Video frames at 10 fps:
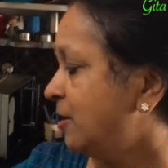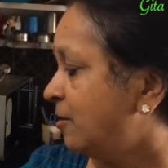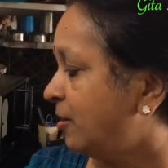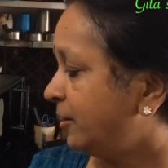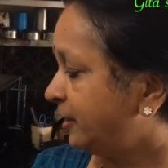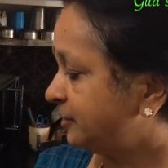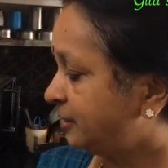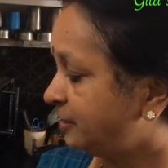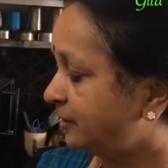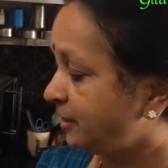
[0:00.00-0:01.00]
or as
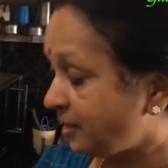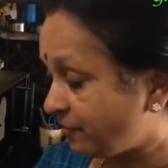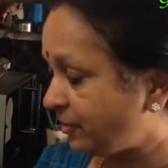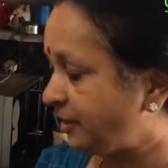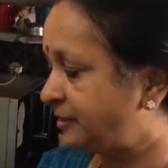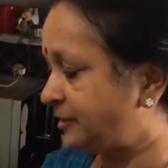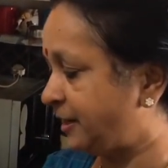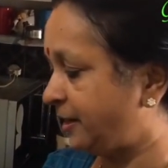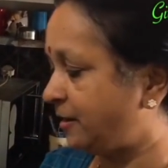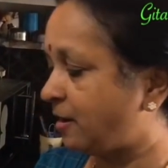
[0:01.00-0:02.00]
an evening
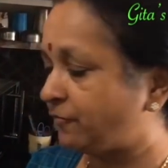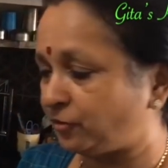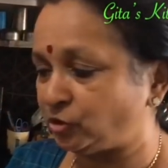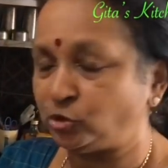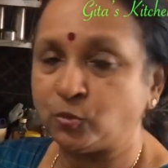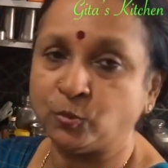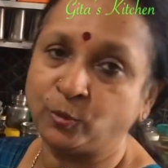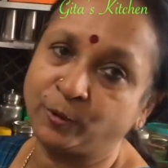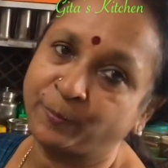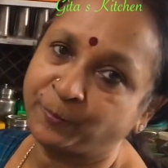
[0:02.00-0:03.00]
snack after
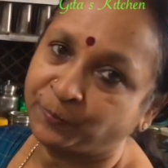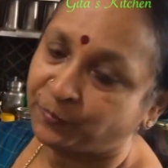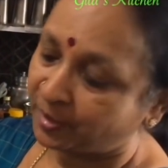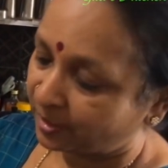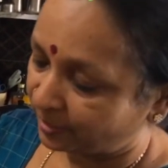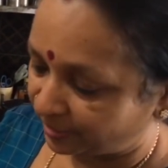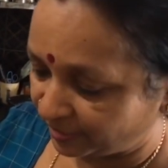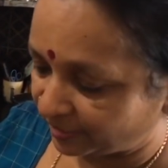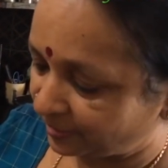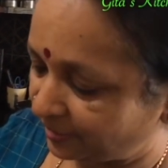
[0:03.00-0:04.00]
school,
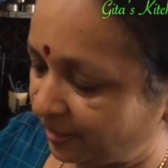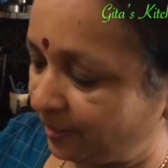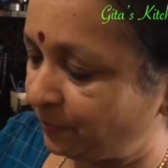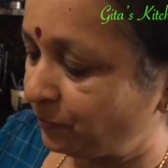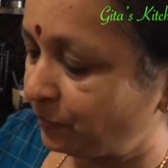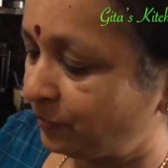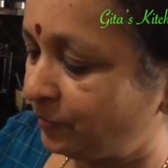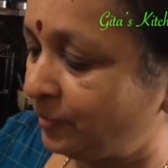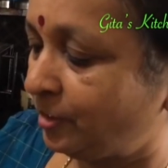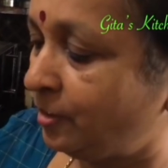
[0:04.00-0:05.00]
dinner time,
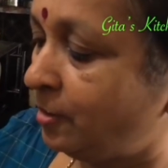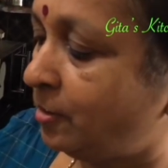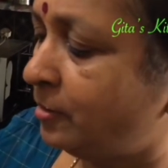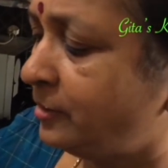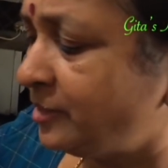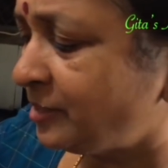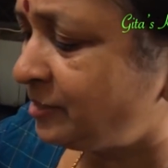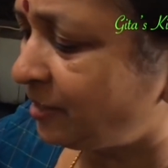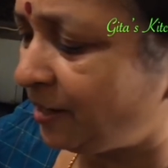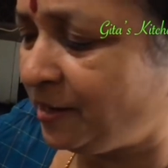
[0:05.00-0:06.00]

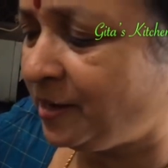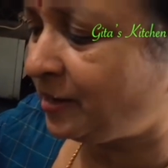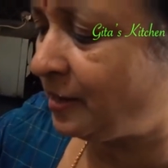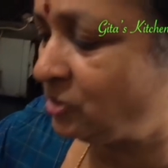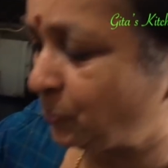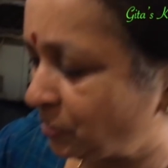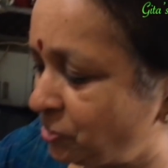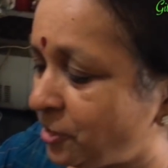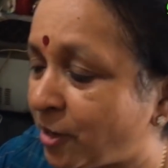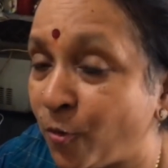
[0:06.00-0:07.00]
just anytime.
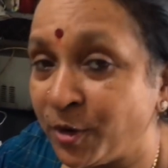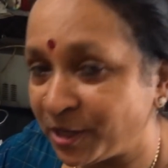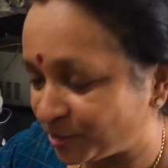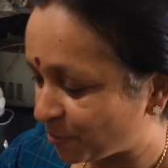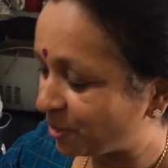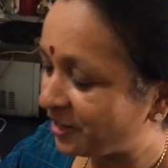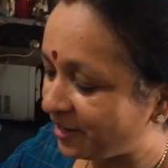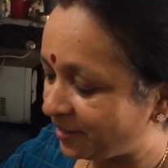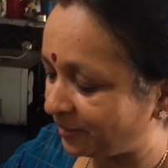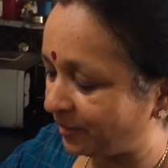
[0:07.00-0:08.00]
Especially now it is
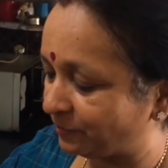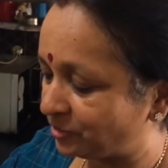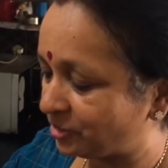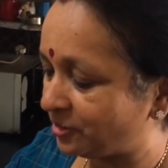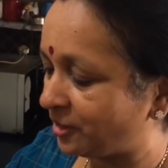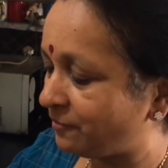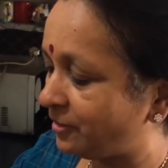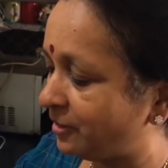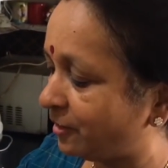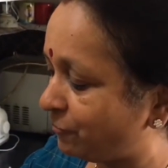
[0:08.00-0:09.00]
holiday time. Children
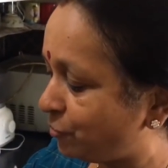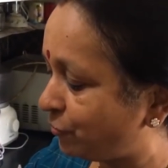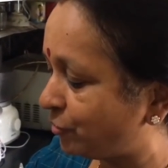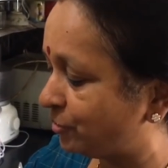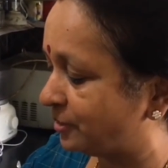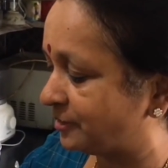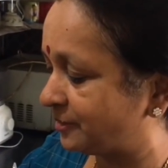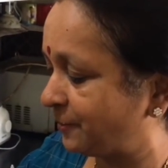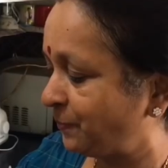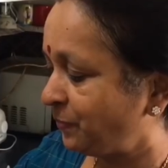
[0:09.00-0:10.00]
will love you for
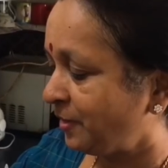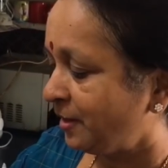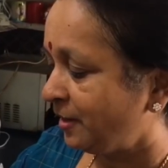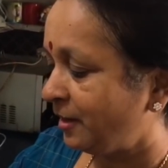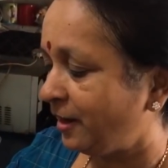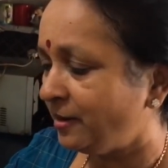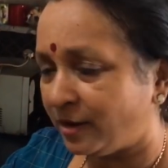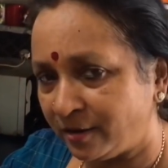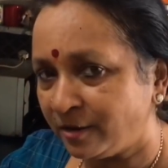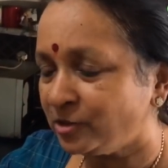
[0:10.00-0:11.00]
this, and
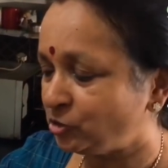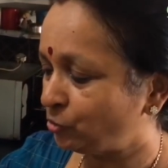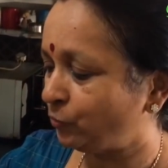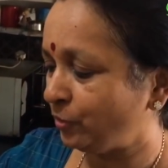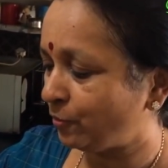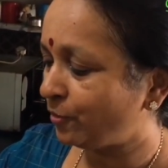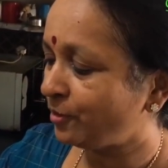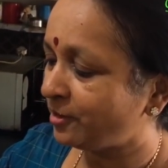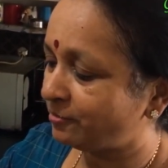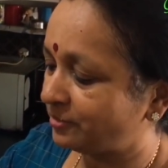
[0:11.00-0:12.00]
adults too. We
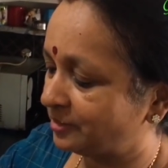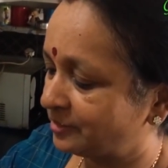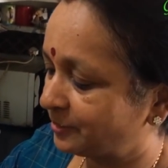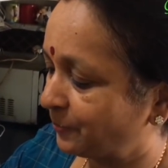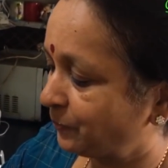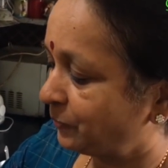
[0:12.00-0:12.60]
all love this.